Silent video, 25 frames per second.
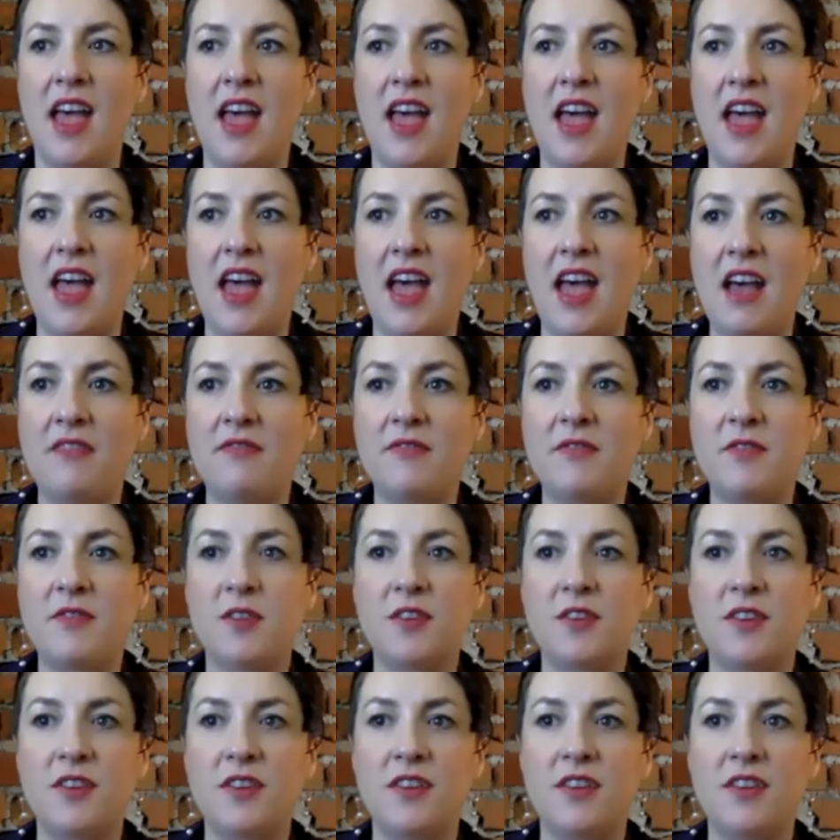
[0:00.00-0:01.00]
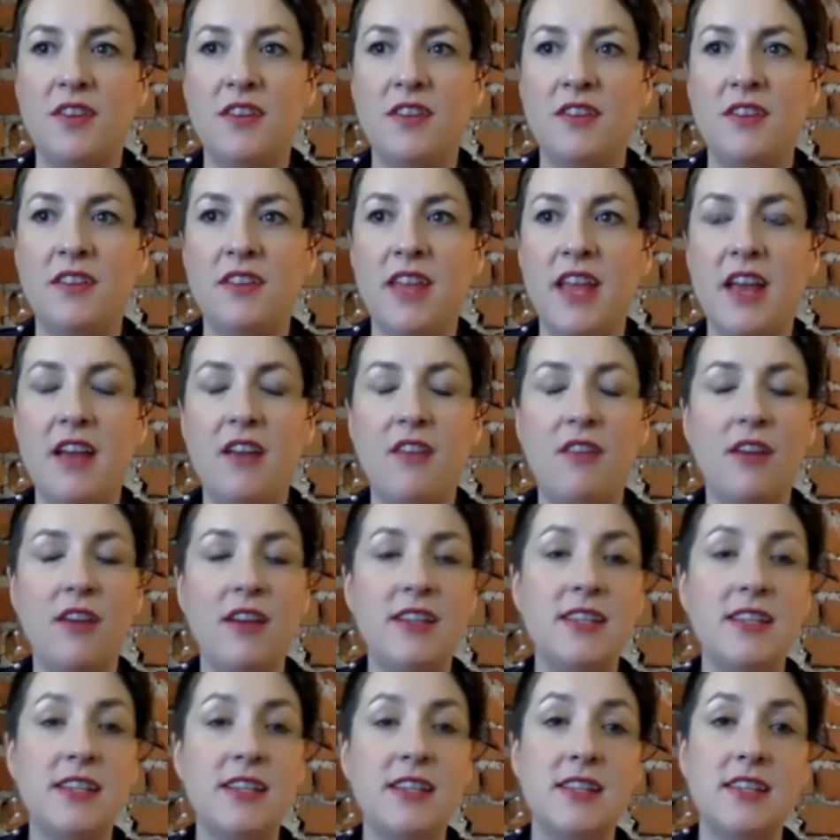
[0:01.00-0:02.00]
after that
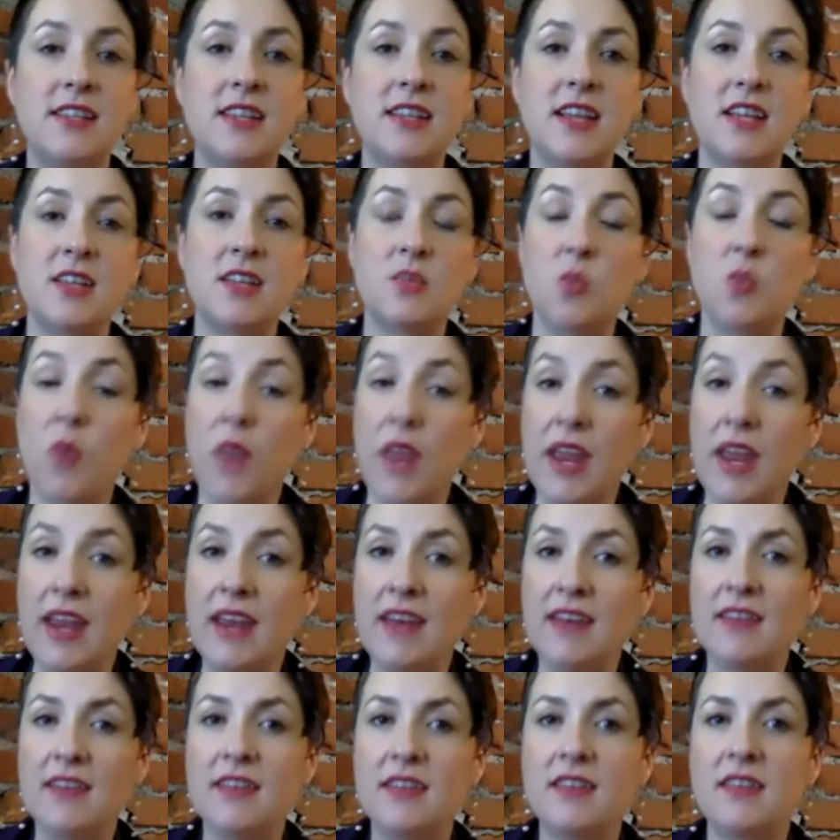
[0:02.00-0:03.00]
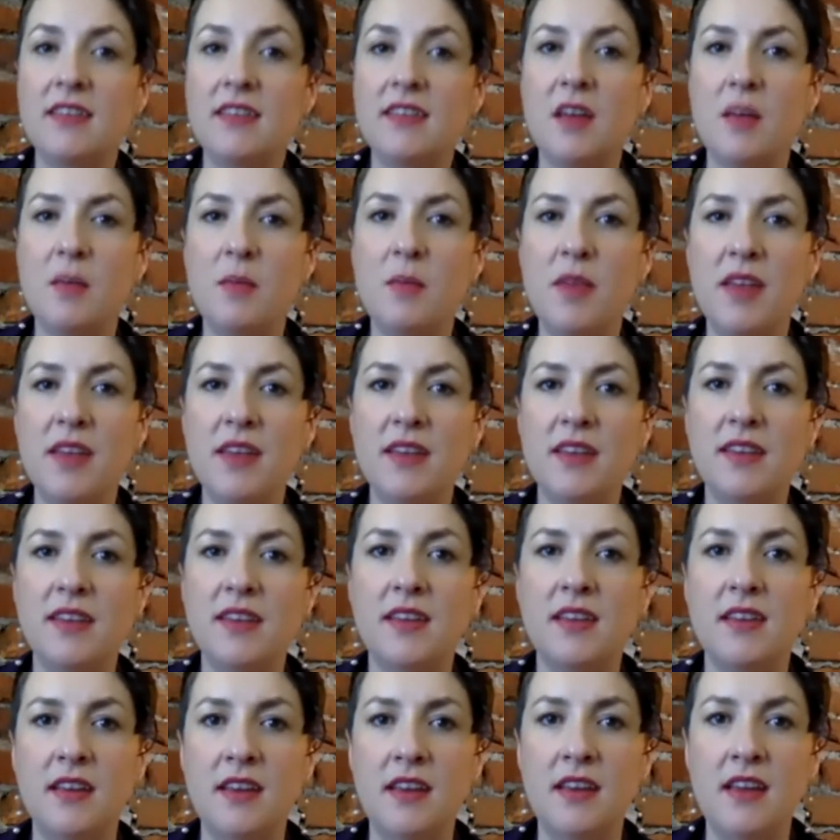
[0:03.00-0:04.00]
crisis has waned a bit,
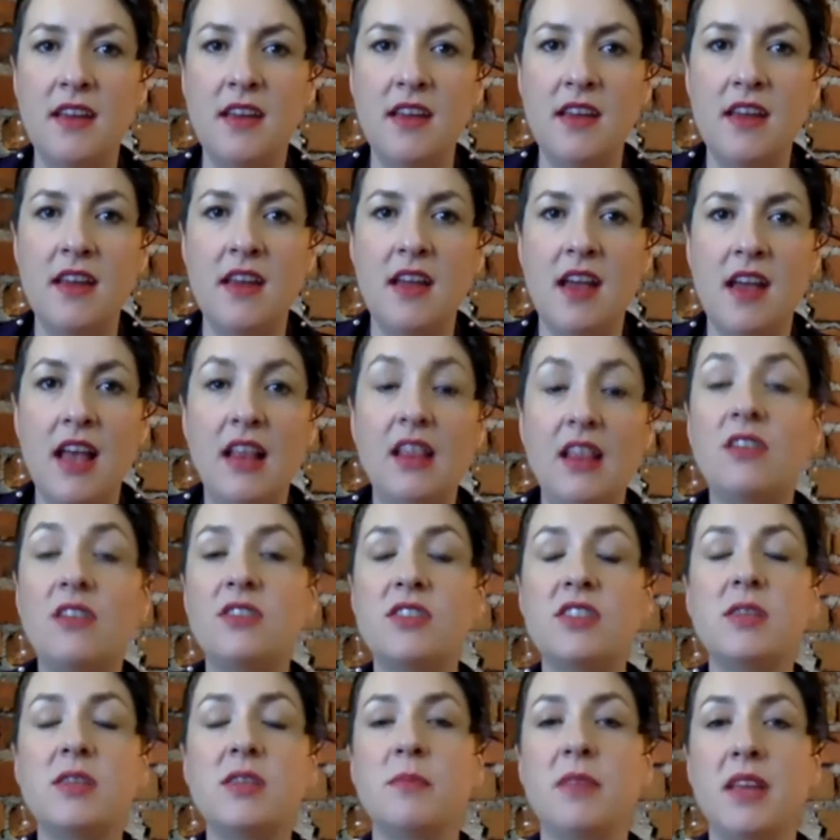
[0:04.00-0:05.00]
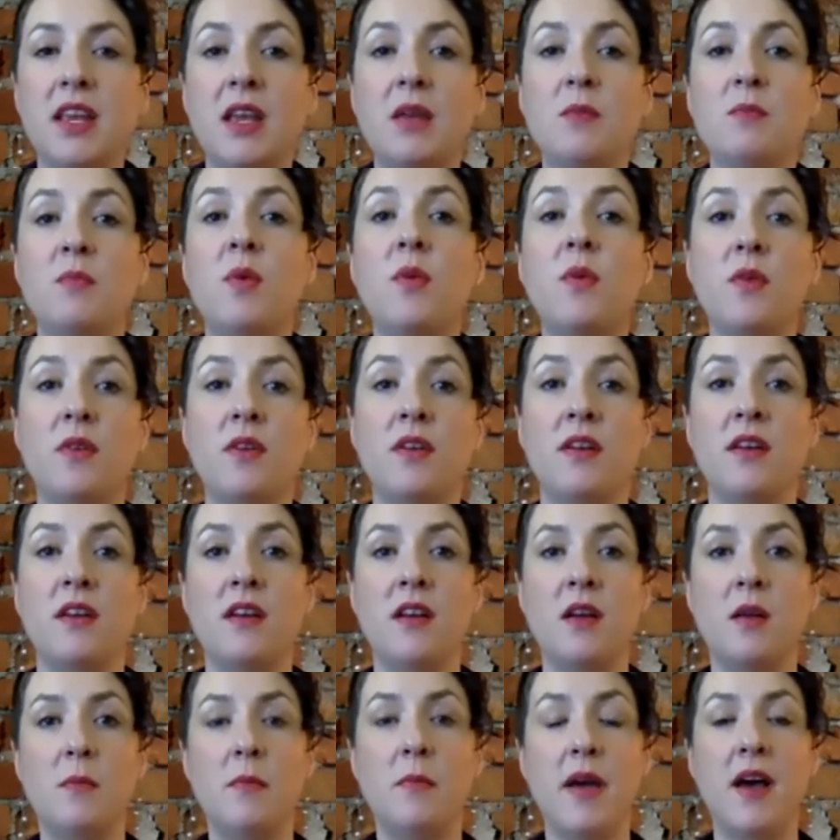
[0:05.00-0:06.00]
I learned something important
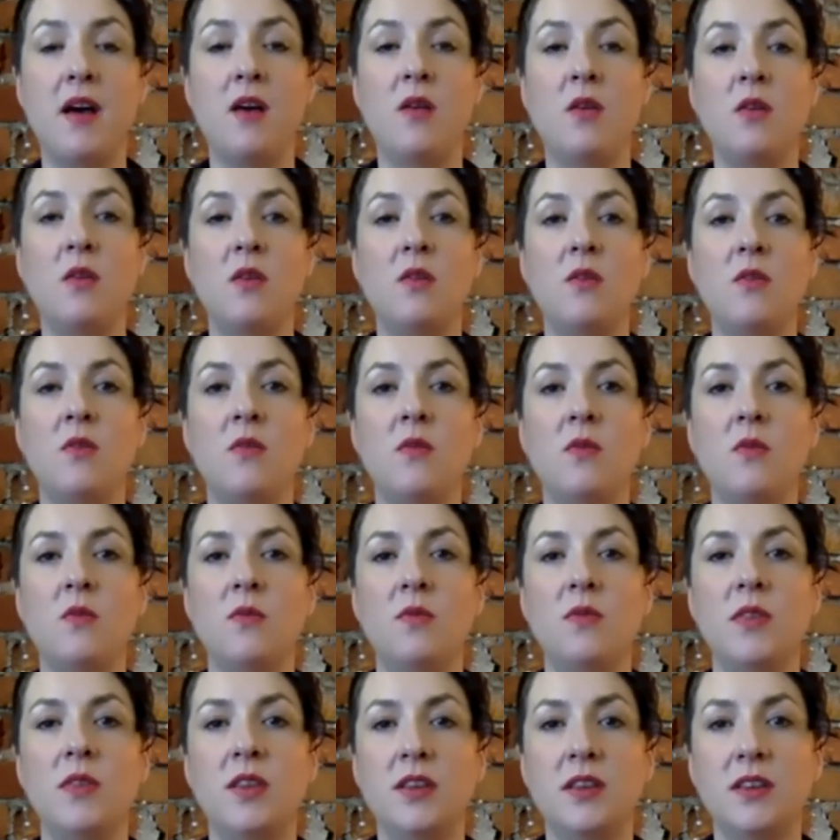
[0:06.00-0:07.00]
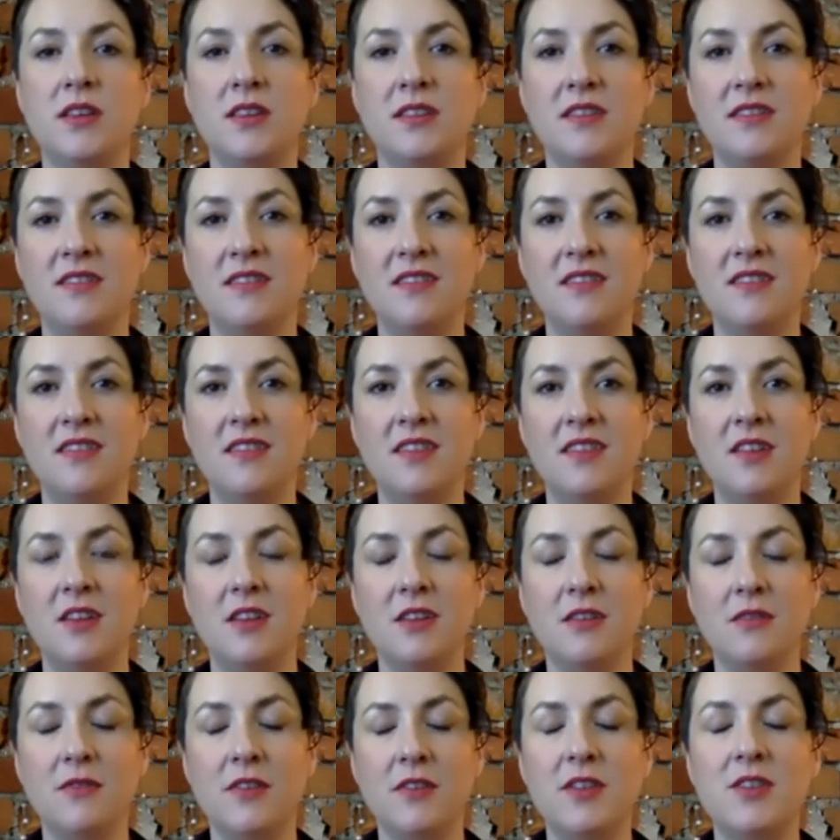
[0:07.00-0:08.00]
about the
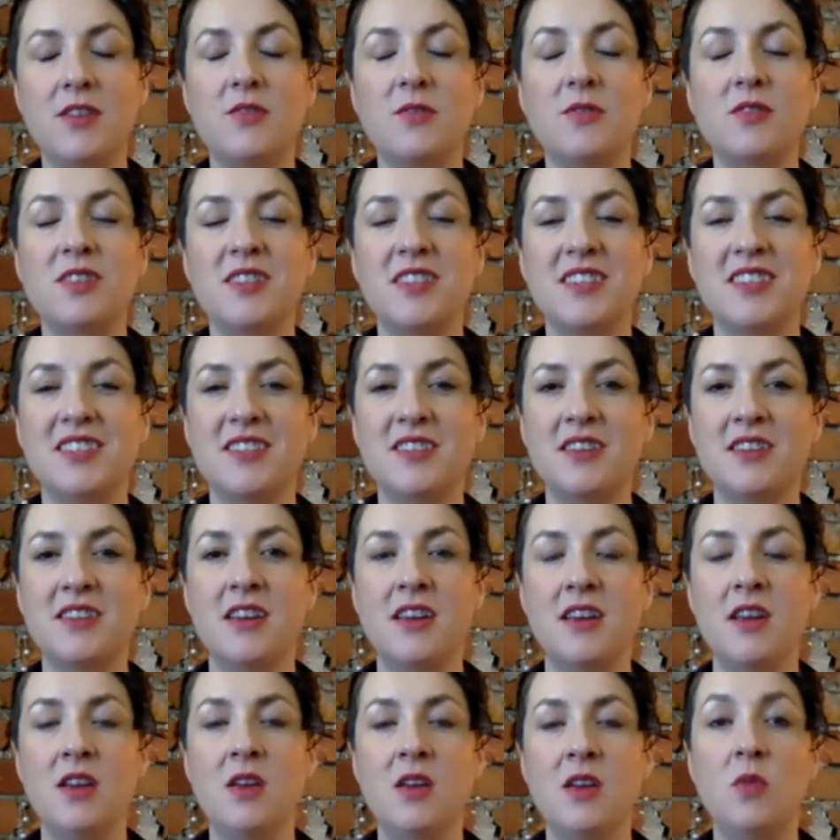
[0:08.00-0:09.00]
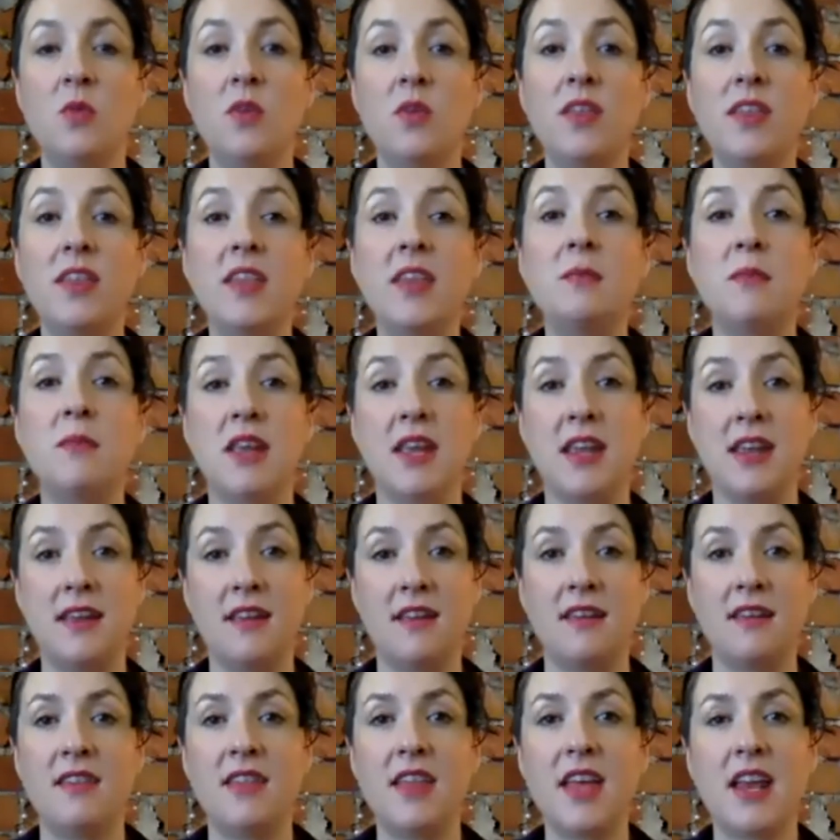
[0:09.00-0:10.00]
resources within me
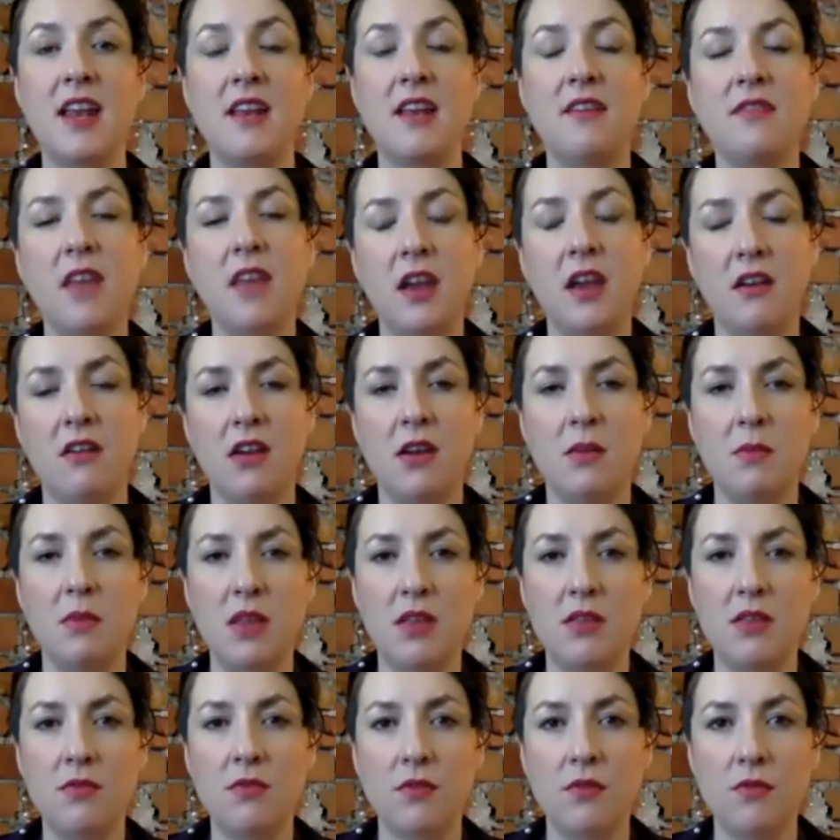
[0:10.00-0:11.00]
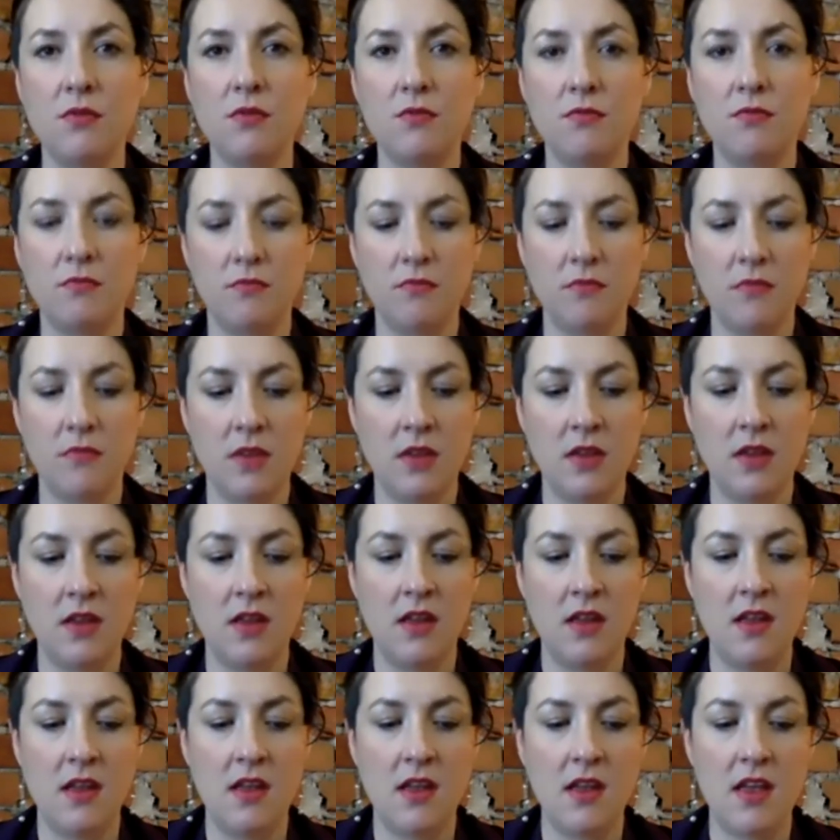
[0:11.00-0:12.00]
that have carried me through.
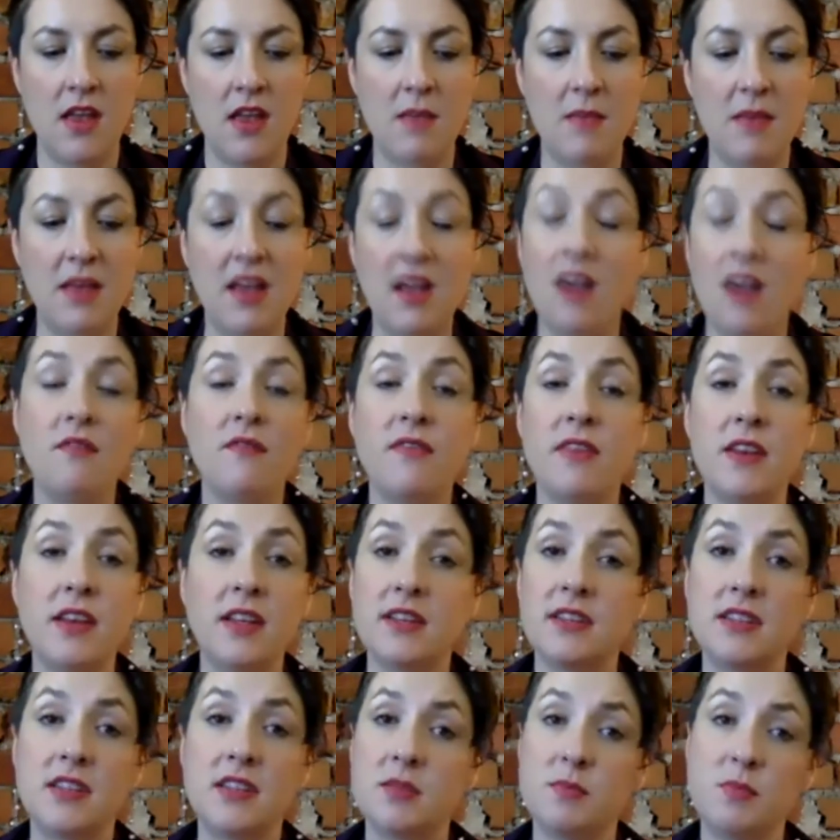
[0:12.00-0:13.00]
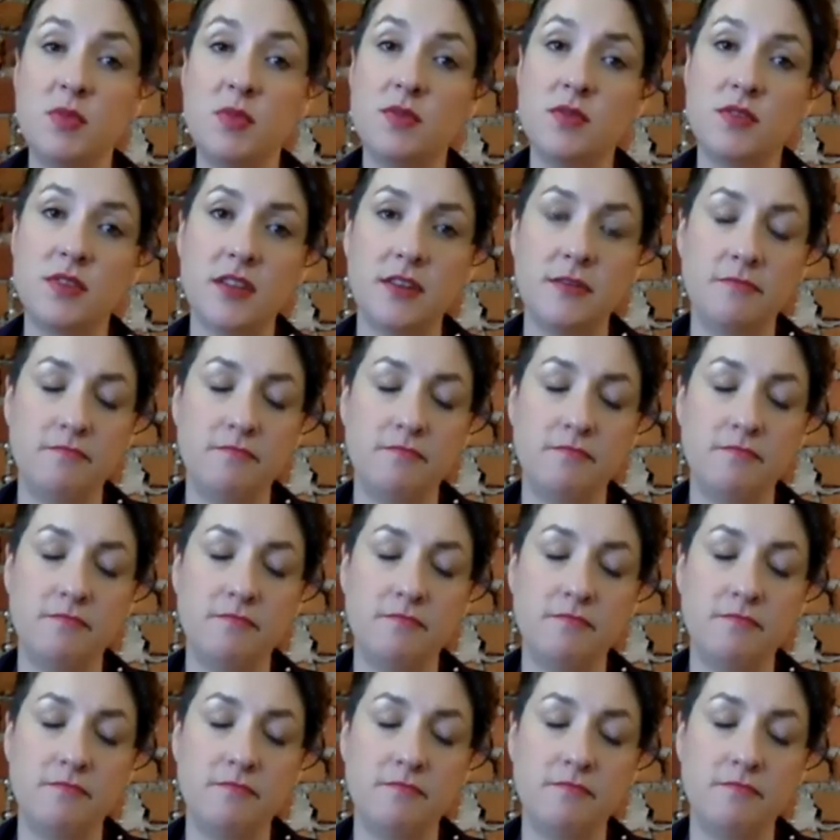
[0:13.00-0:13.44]
And my confidence is boosted.